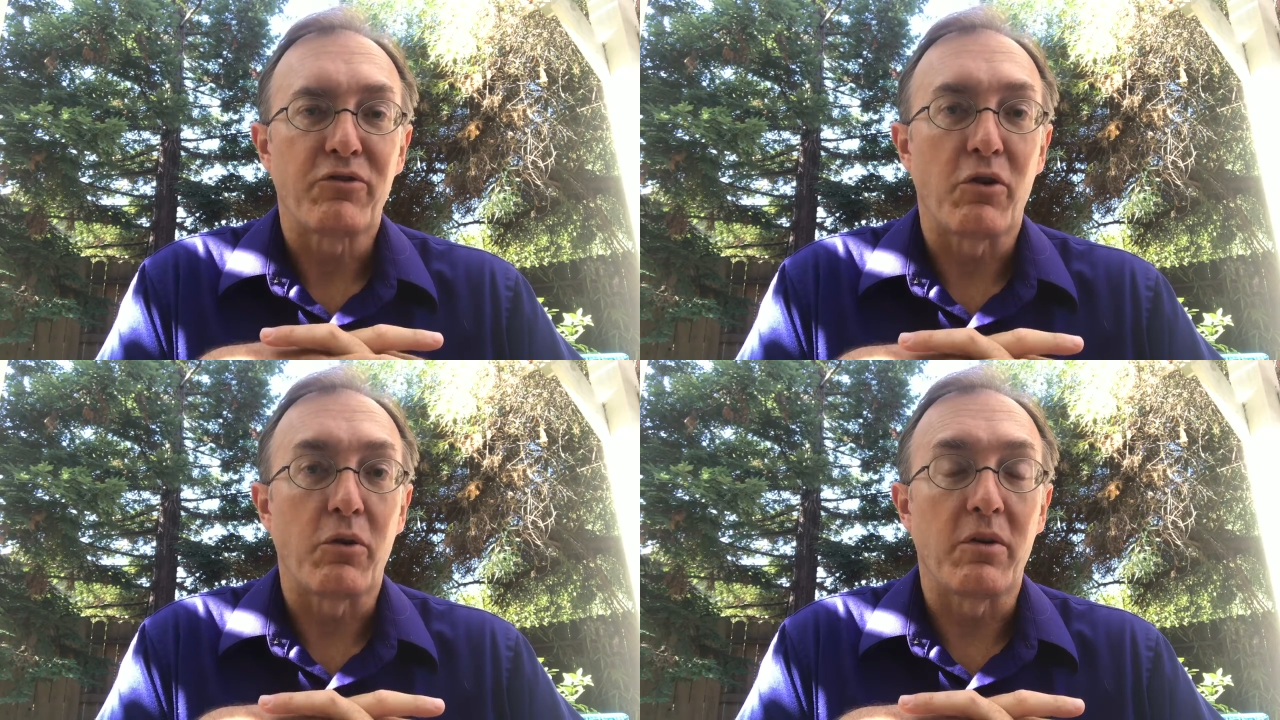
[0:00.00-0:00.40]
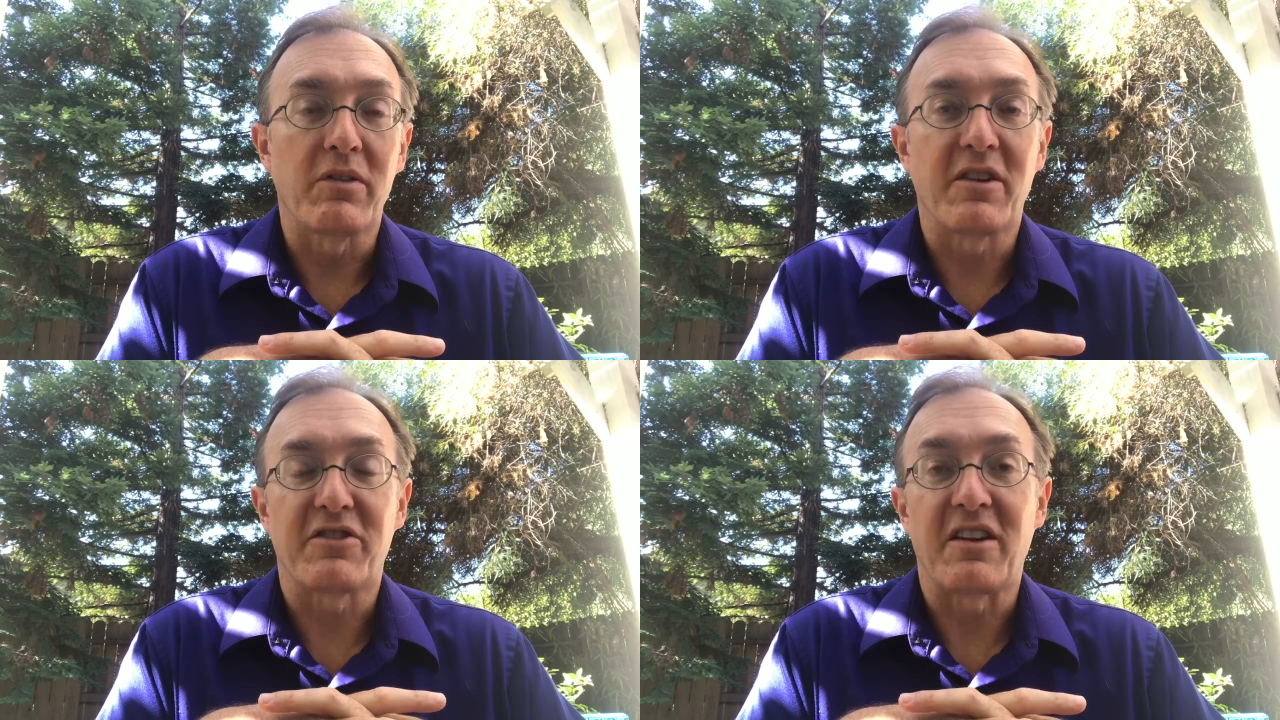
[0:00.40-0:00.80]
So
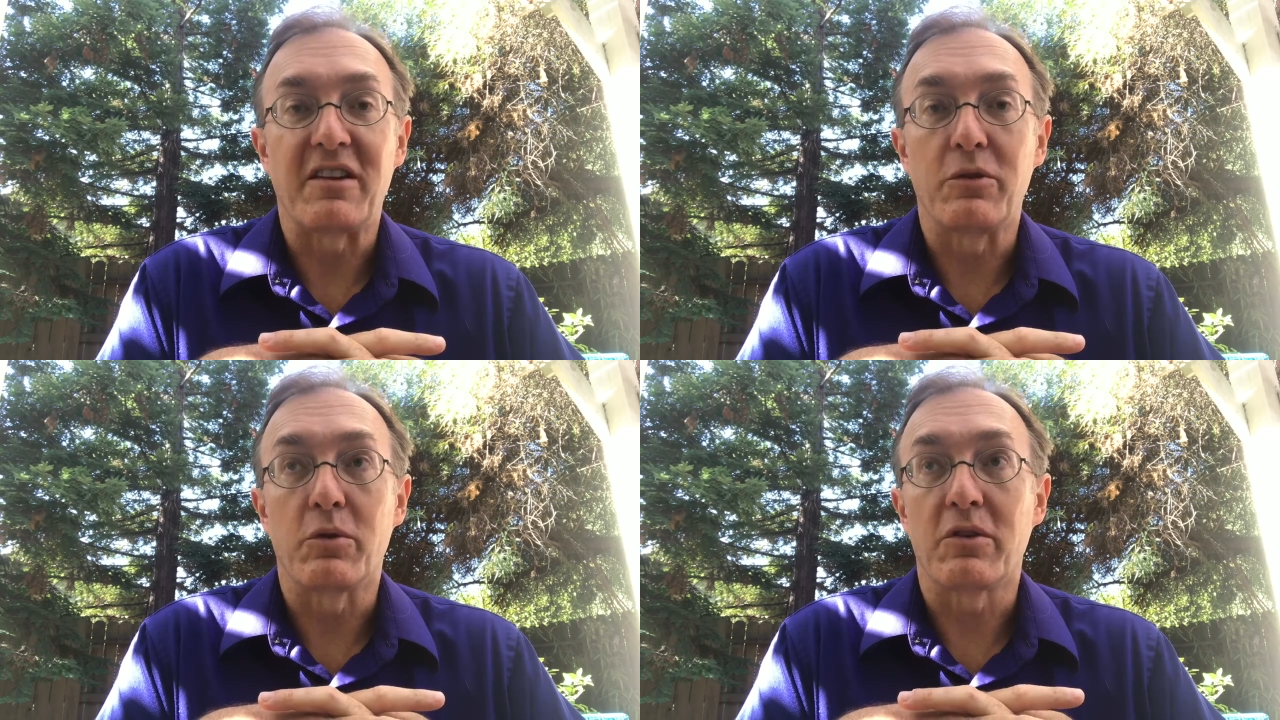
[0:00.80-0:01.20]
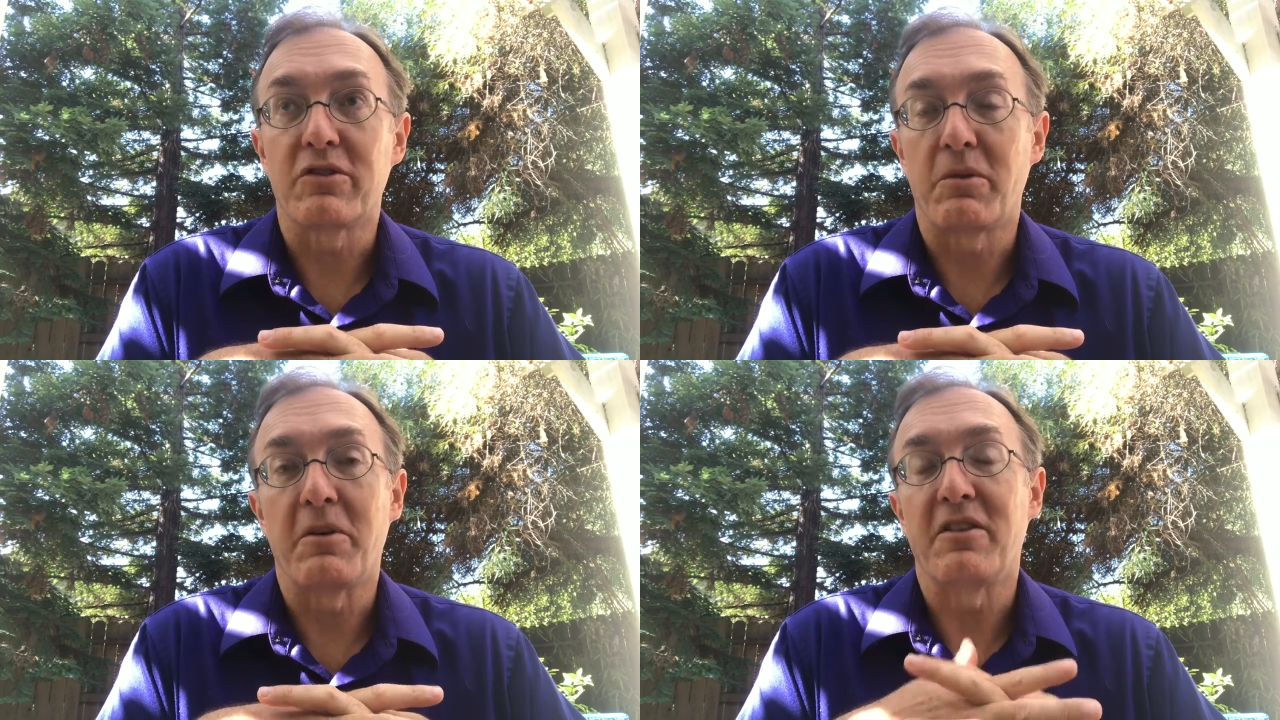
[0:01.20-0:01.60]
let's say you
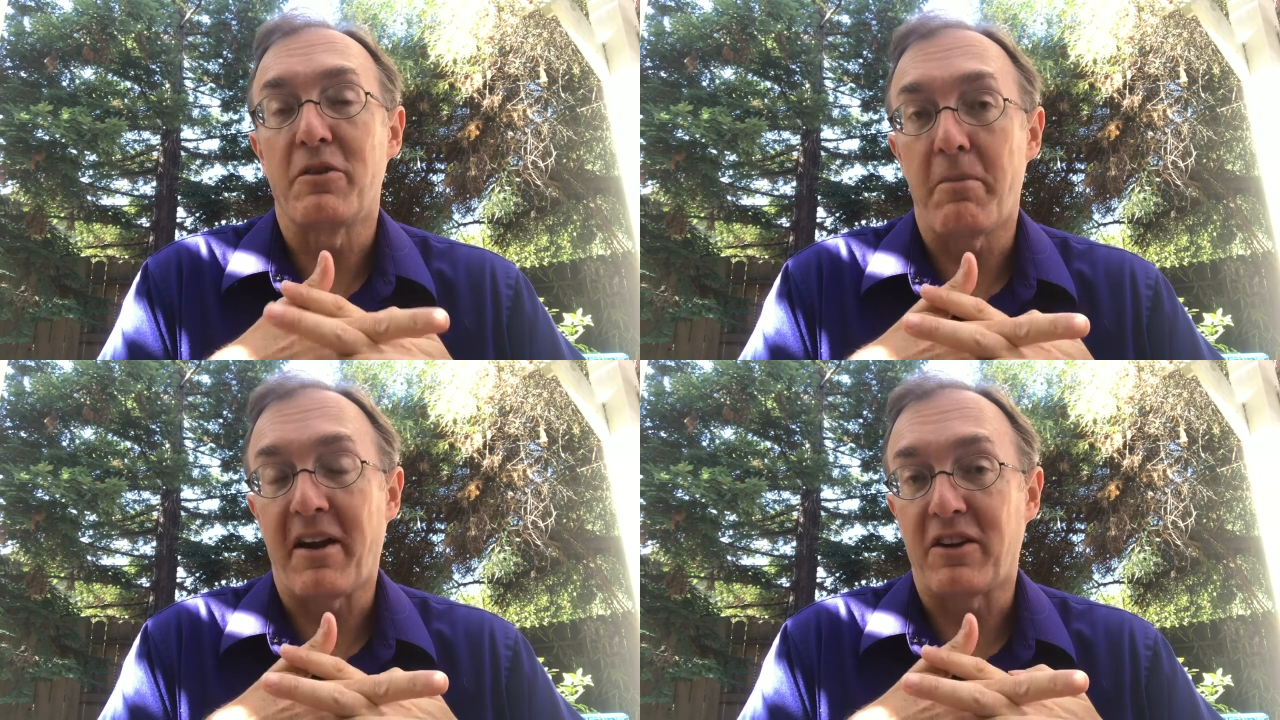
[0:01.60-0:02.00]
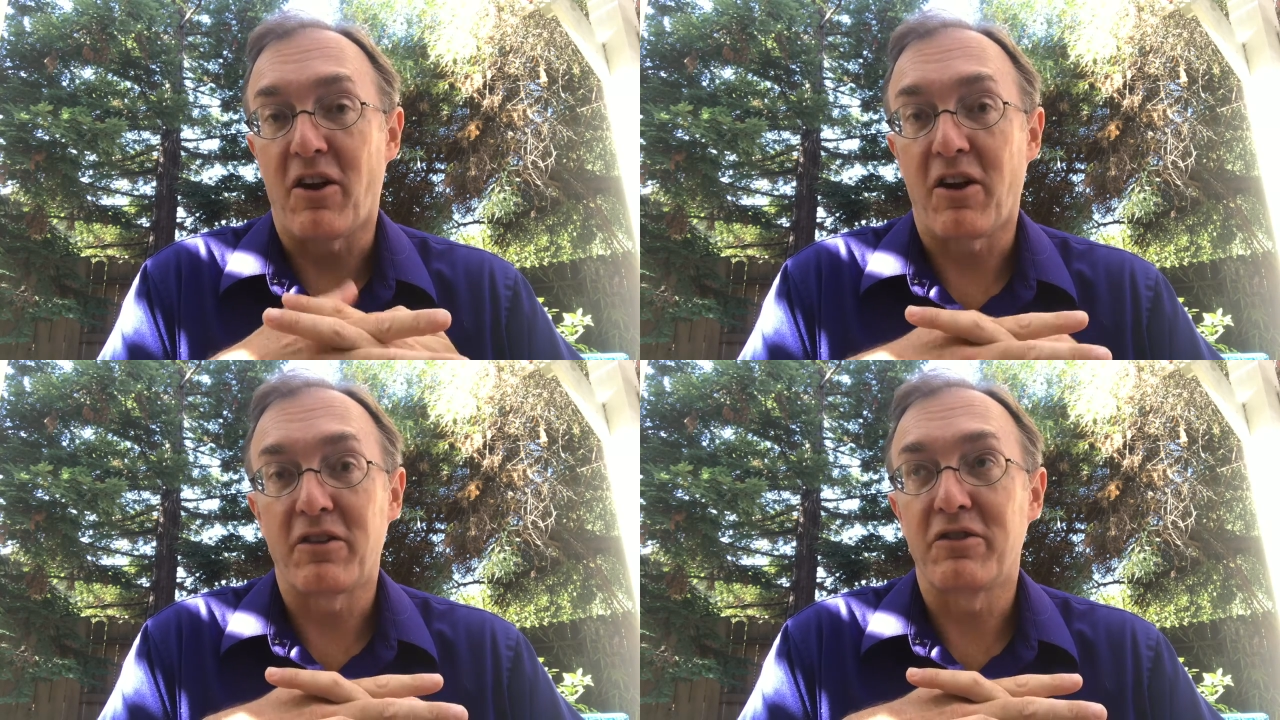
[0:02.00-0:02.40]
were someone in your
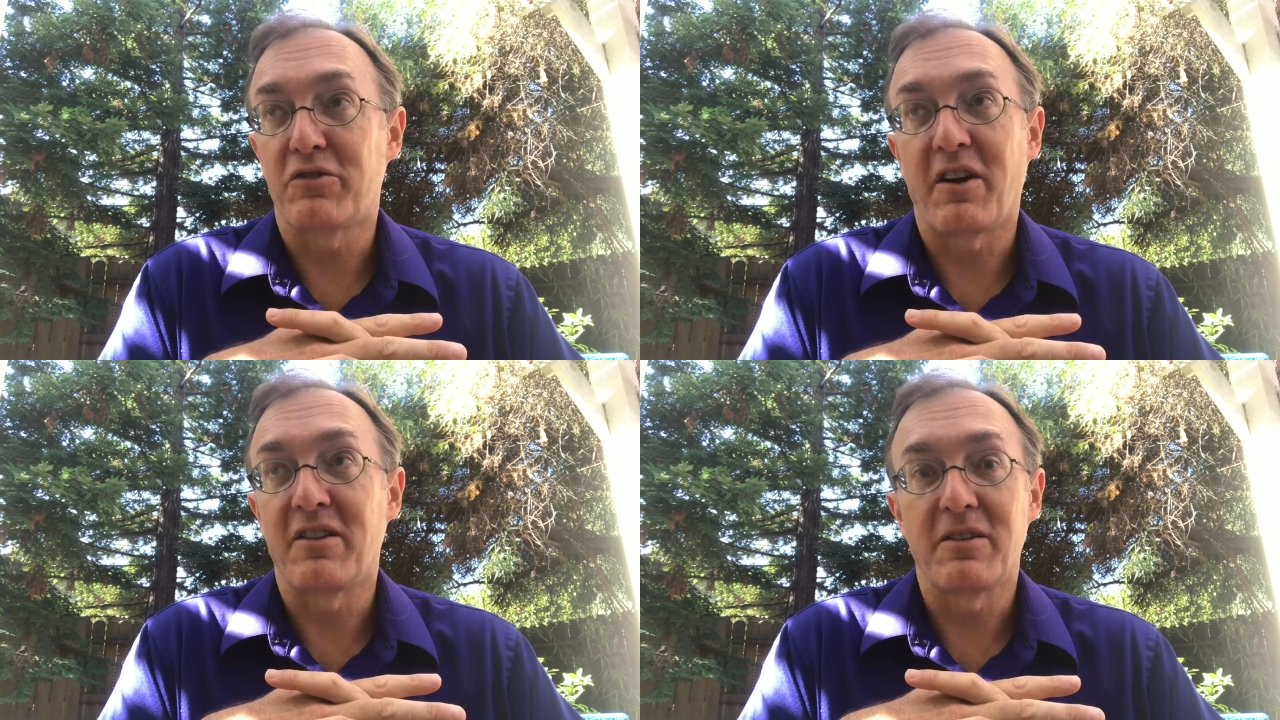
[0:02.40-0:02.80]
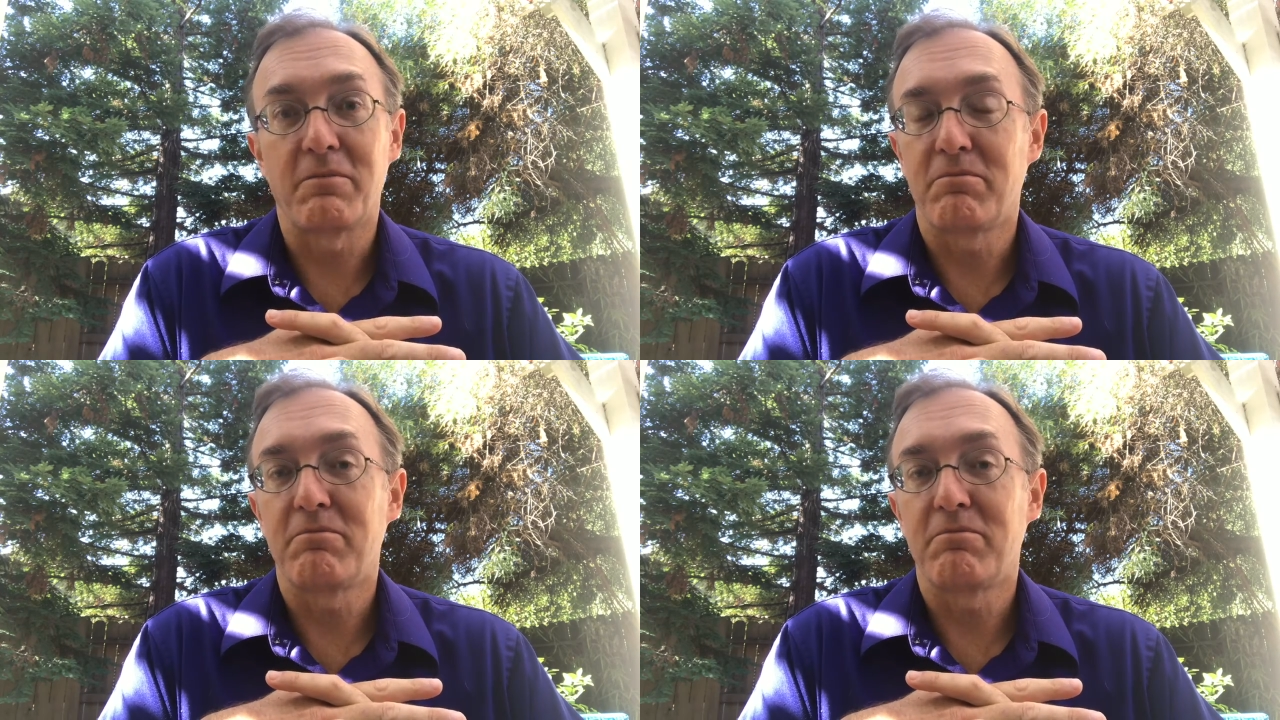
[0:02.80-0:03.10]
backyard trying to